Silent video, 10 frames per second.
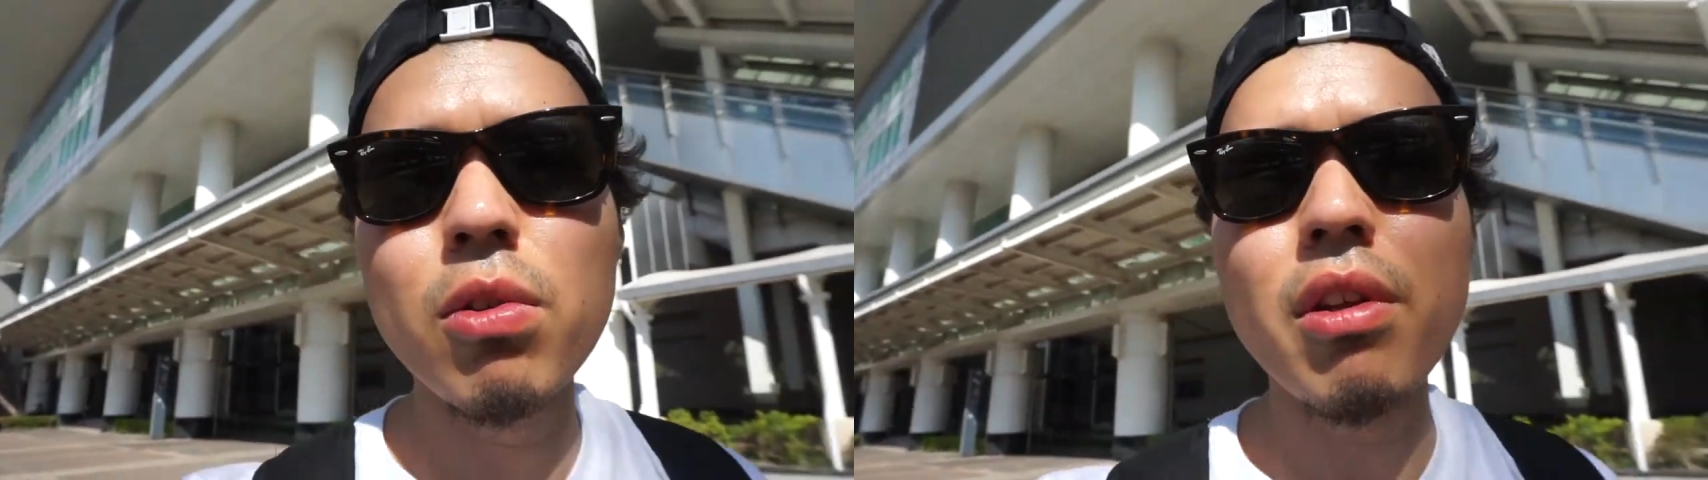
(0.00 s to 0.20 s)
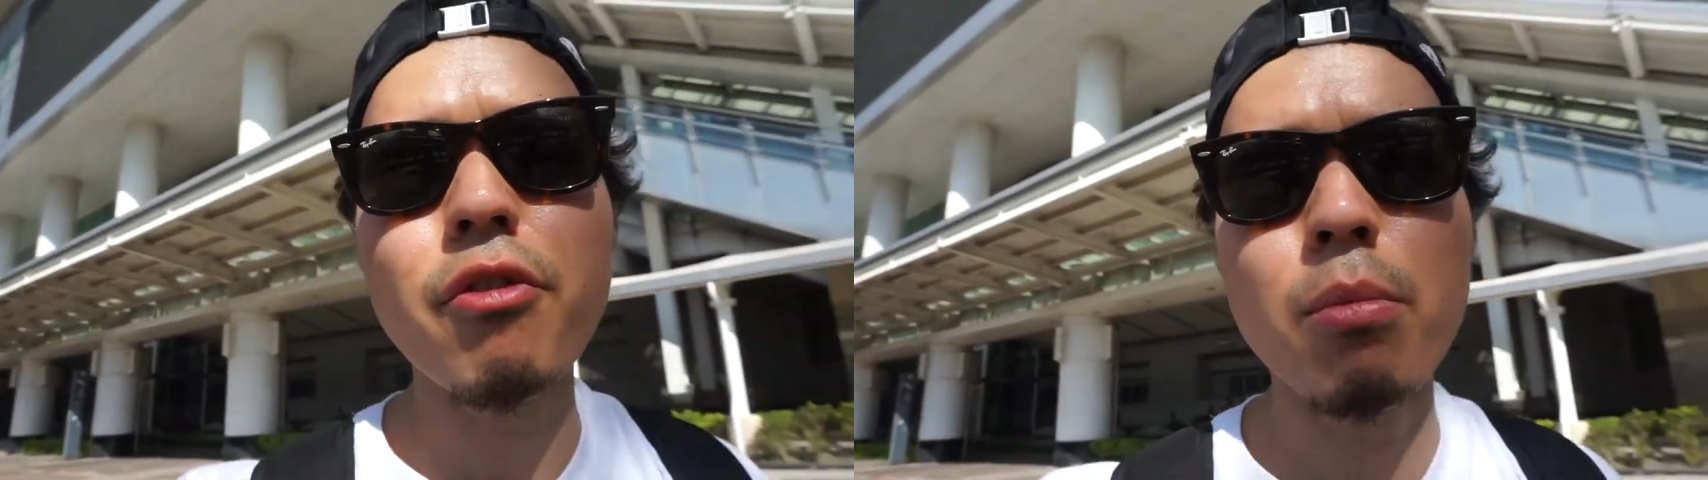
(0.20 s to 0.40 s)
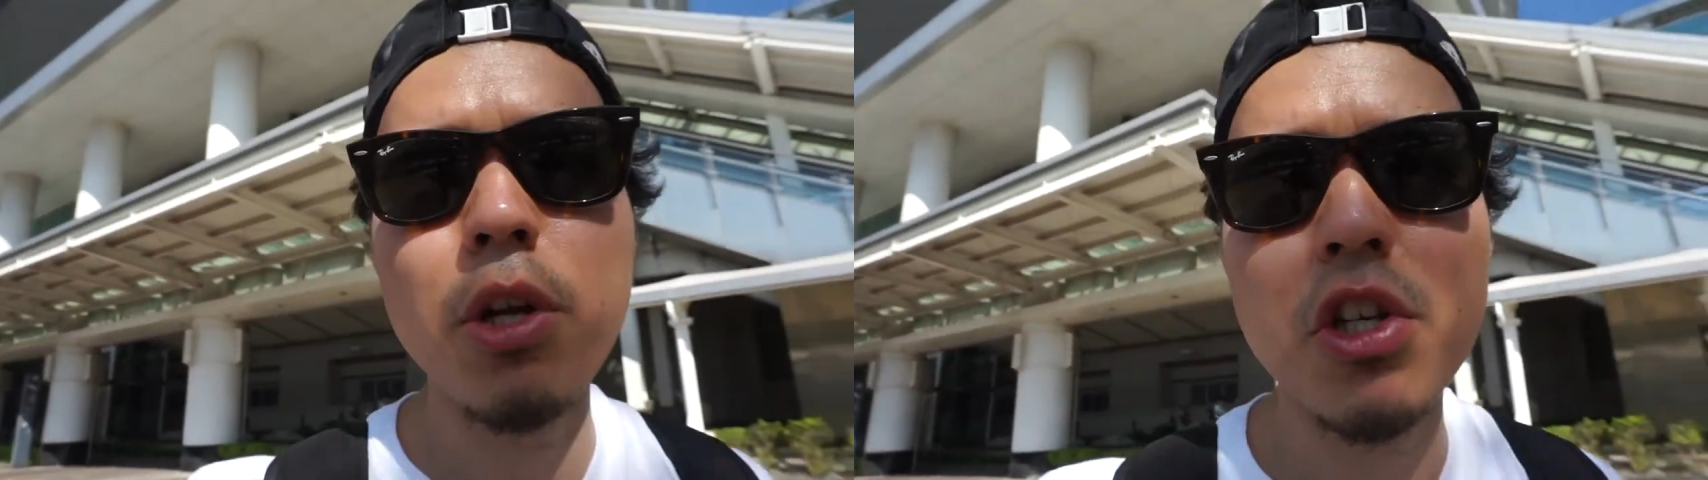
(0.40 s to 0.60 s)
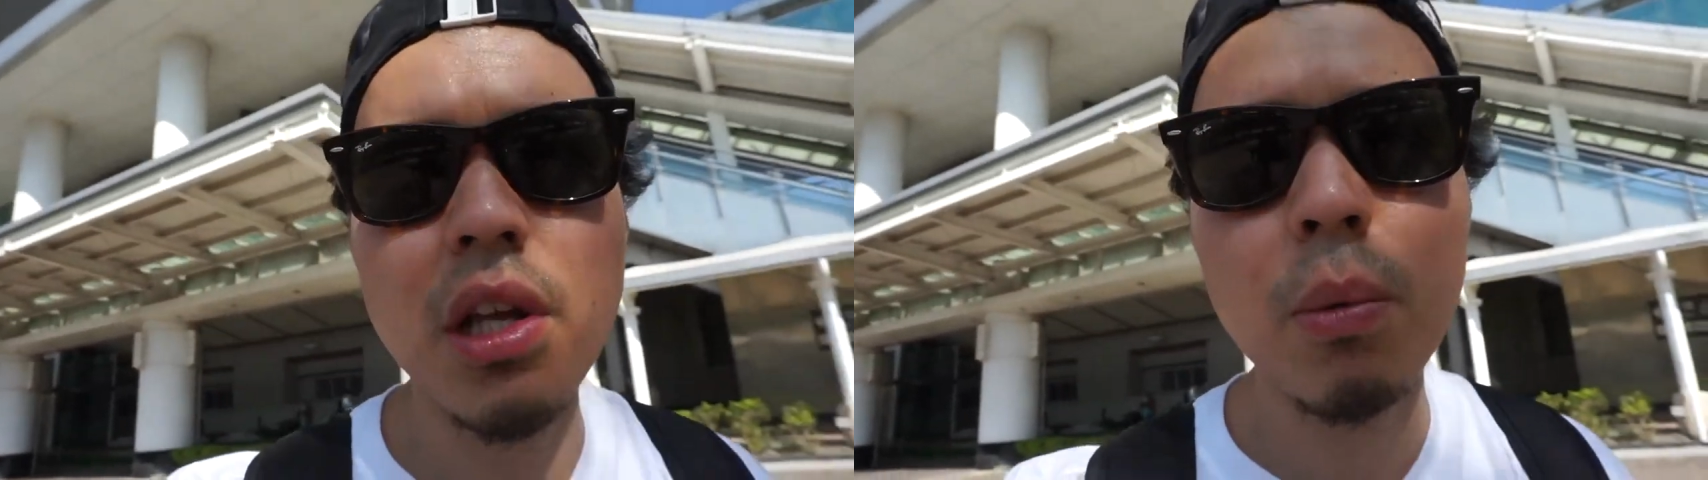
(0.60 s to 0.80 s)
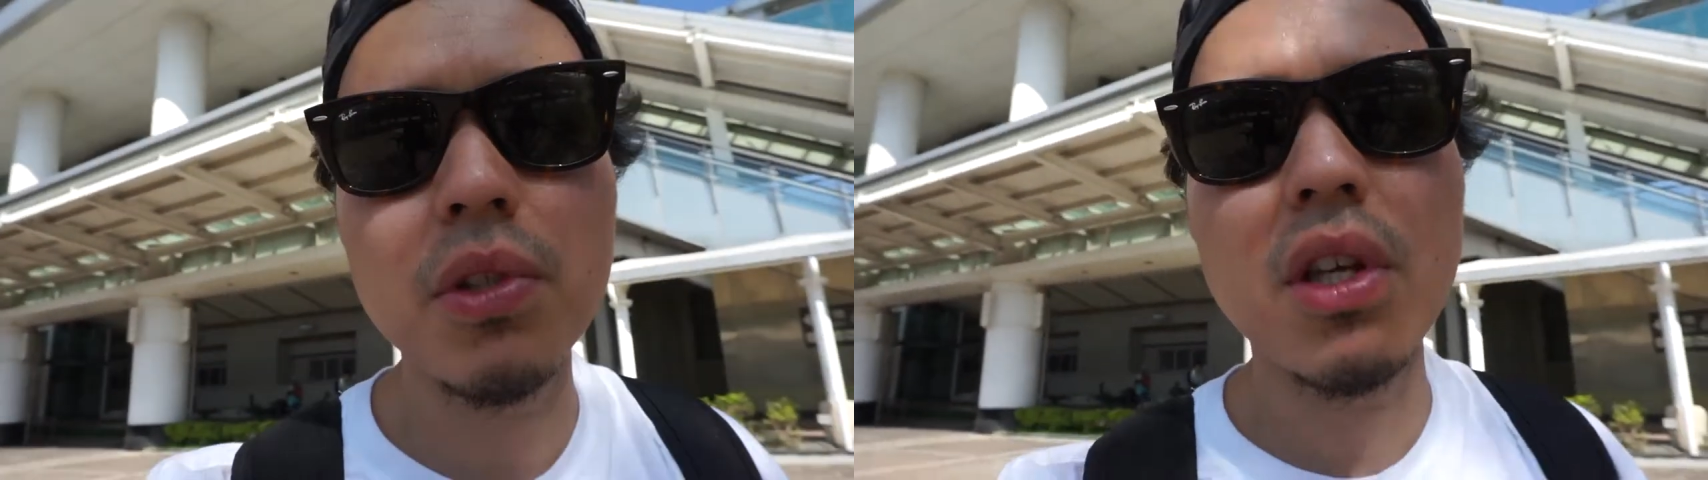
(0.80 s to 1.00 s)
to the information
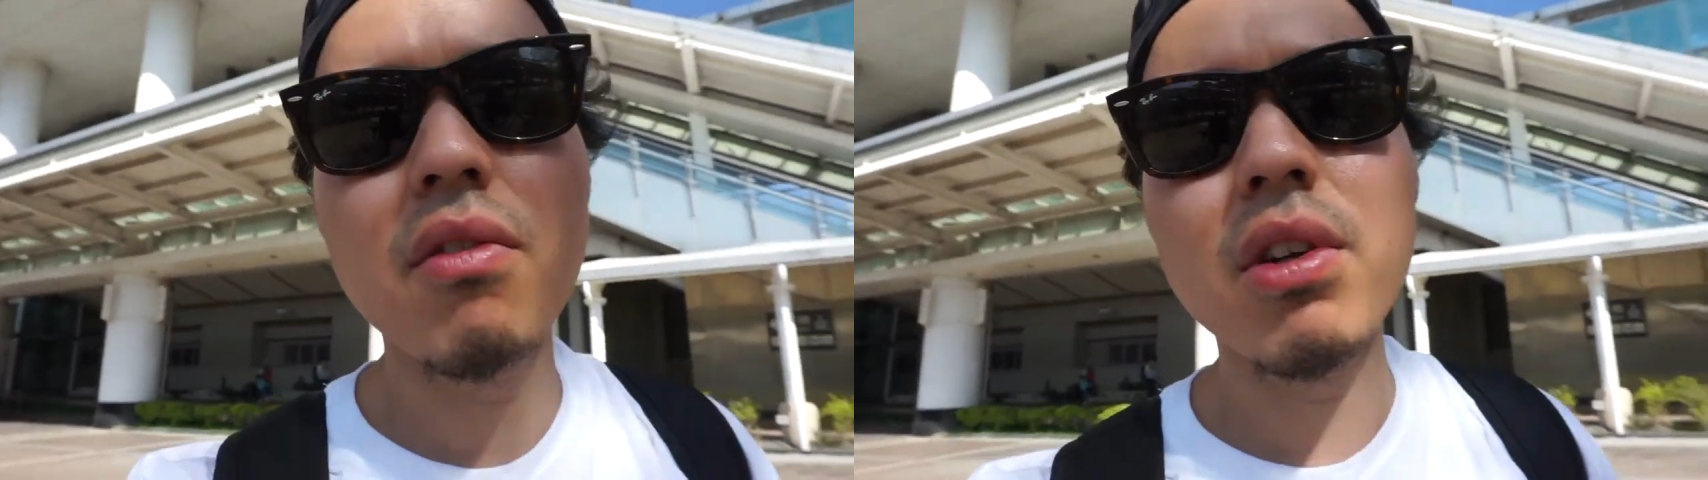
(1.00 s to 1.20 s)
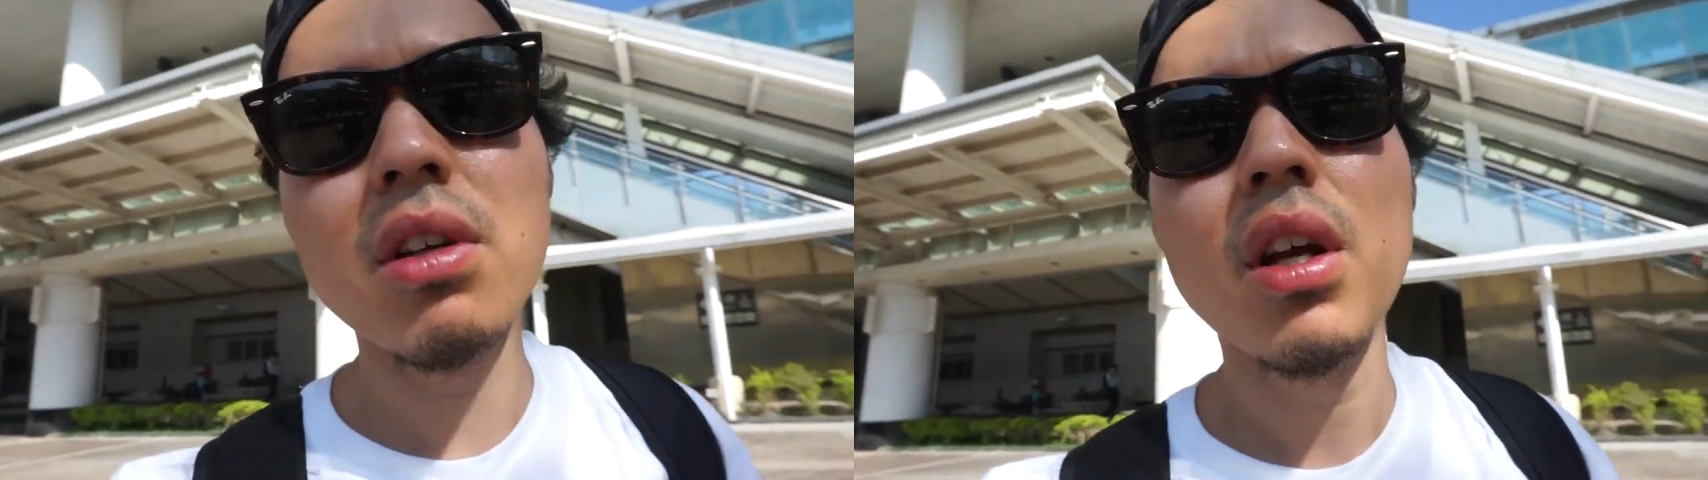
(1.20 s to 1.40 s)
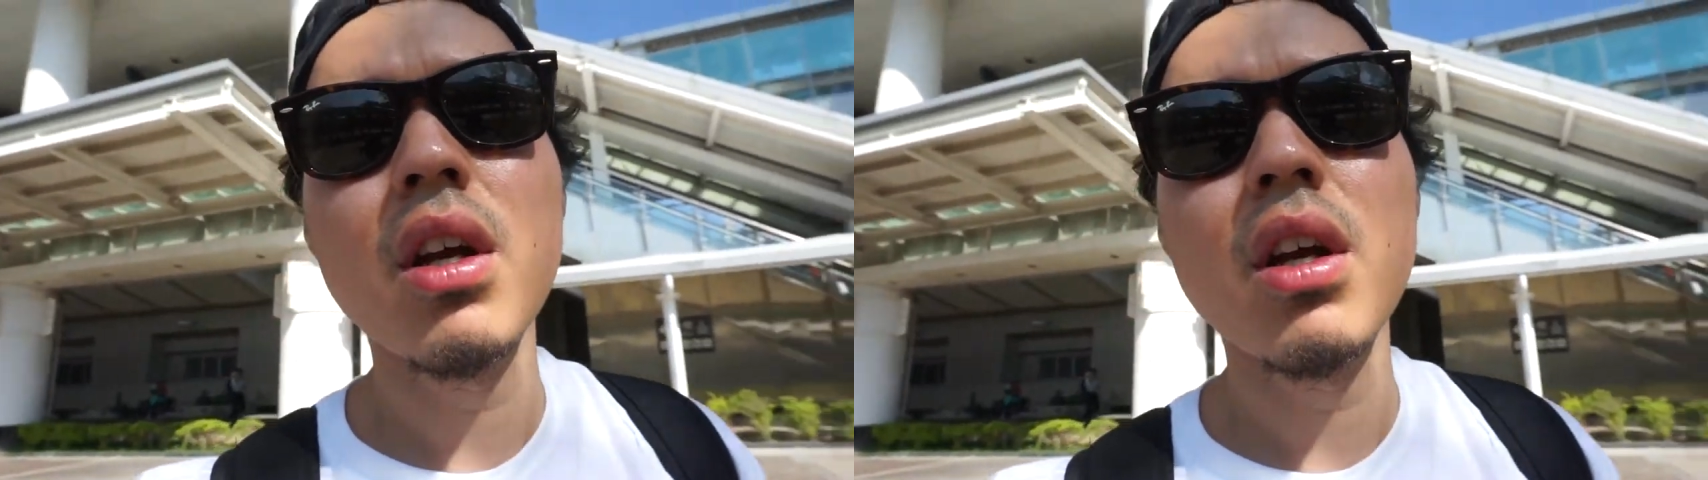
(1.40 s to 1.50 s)
that was given